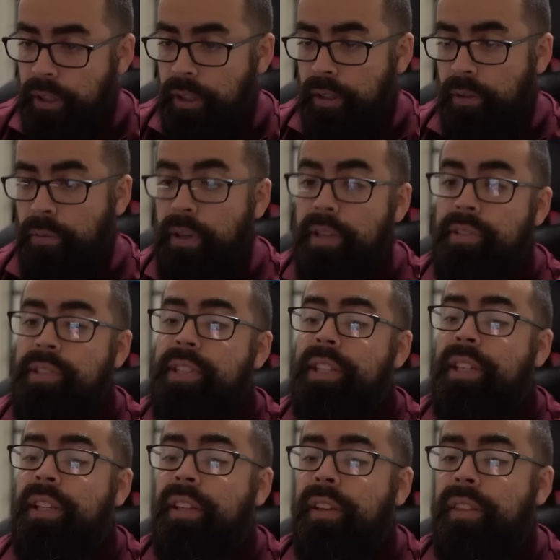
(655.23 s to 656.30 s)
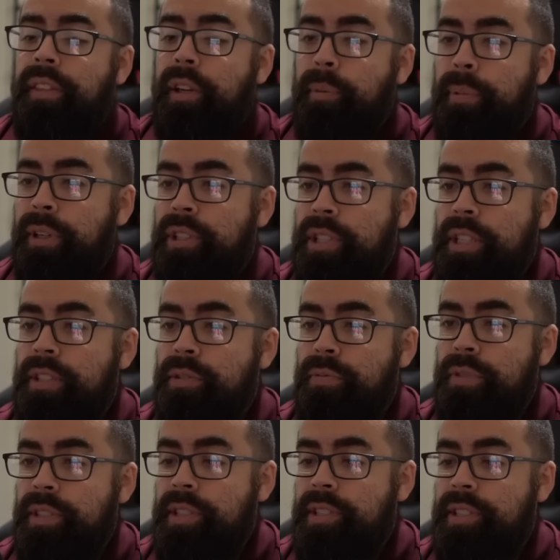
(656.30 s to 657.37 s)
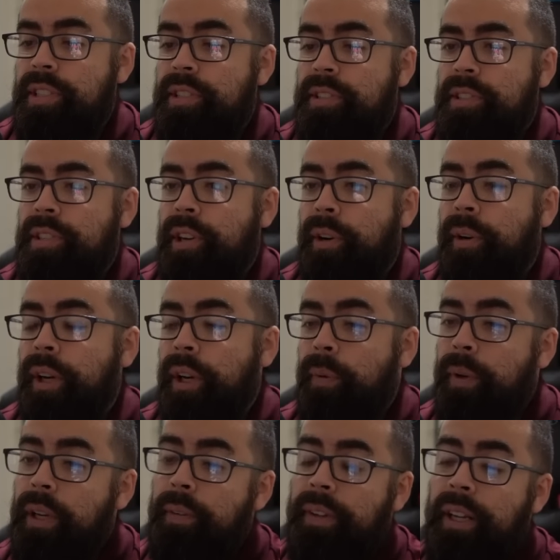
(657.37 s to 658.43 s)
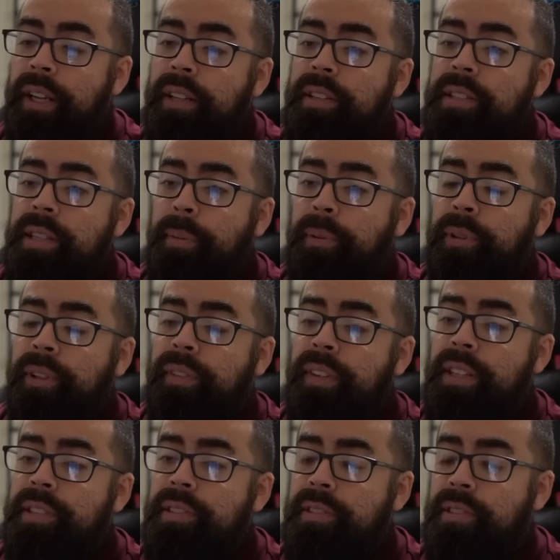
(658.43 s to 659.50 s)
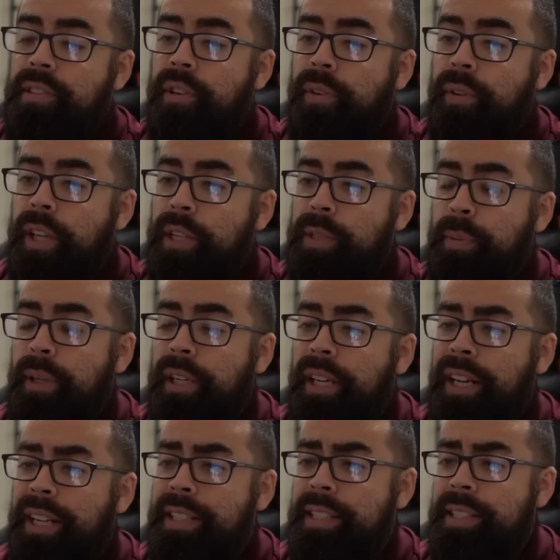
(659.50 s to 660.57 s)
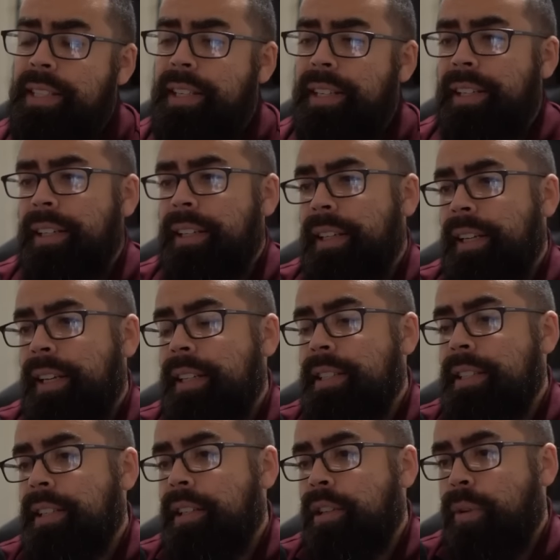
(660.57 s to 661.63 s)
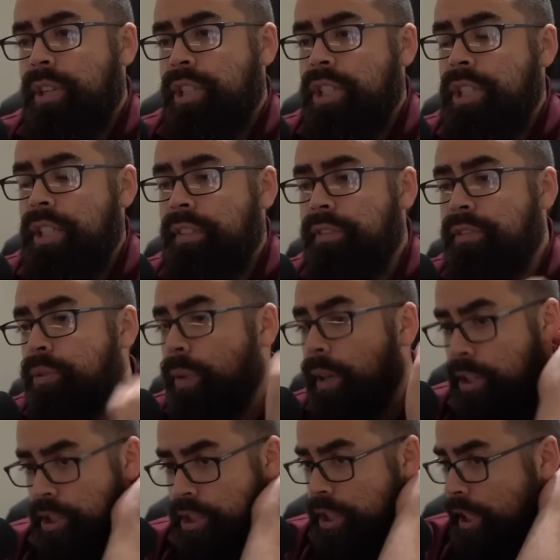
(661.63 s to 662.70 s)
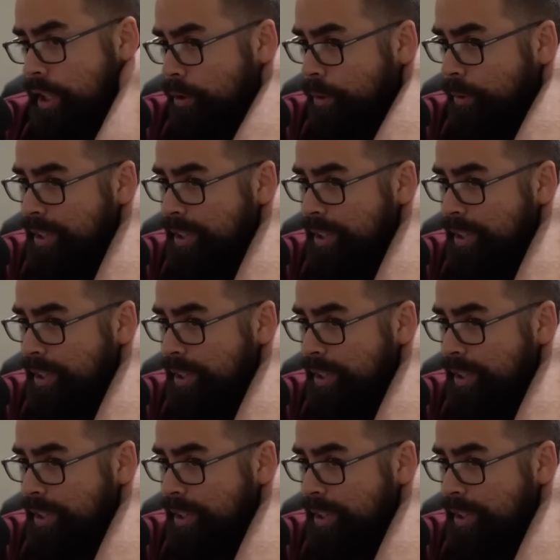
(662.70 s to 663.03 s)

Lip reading: whereas the Thunder Punch is resisted. So we end up getting to double of this, so that's pretty nice. It's a question of should I throw in